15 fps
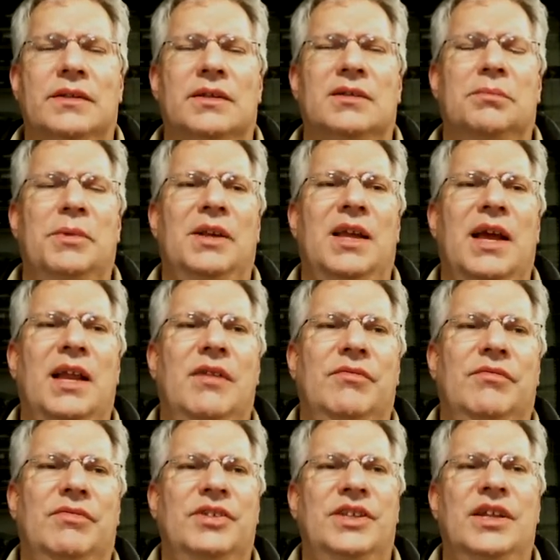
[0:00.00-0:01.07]
It's been kind
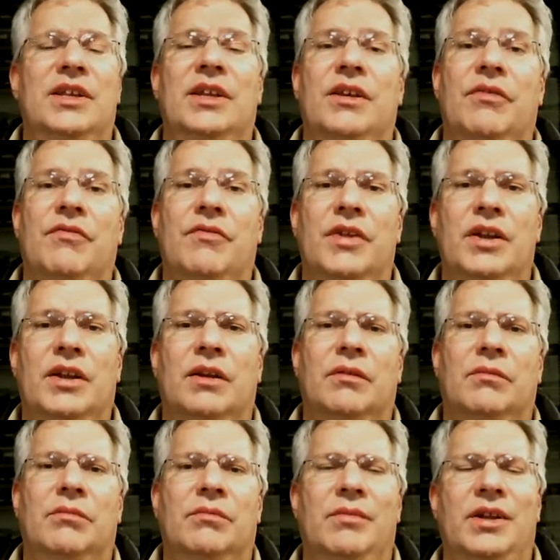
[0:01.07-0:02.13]
of sitting
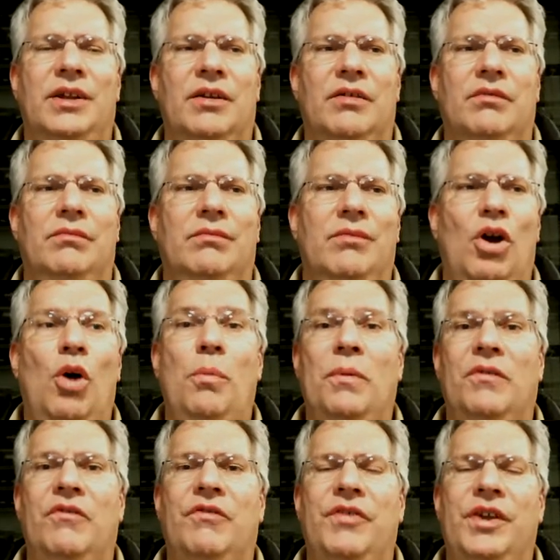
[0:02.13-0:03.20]
in an
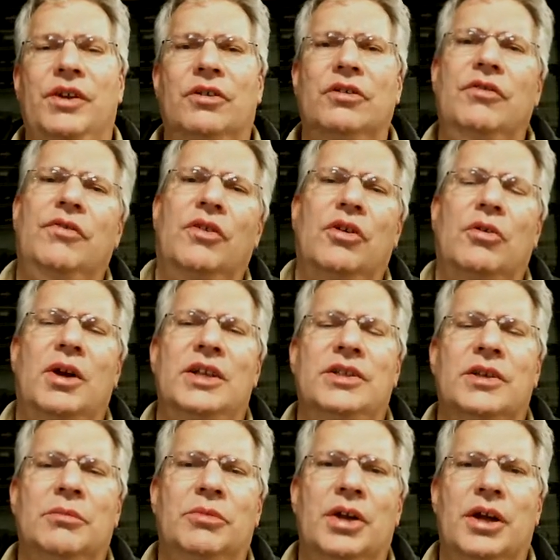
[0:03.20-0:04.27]
open field for quite
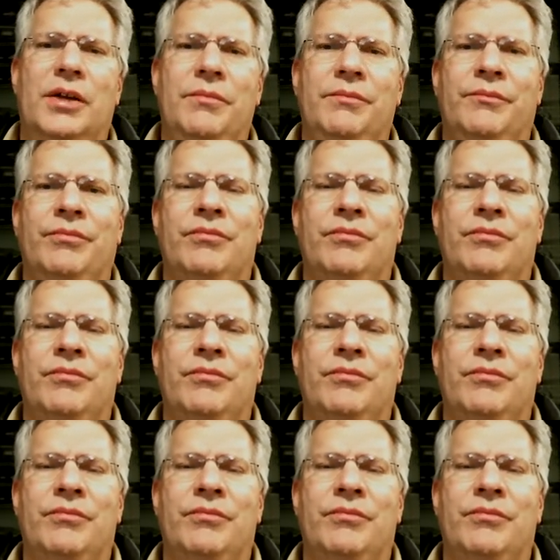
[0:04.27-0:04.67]
some time.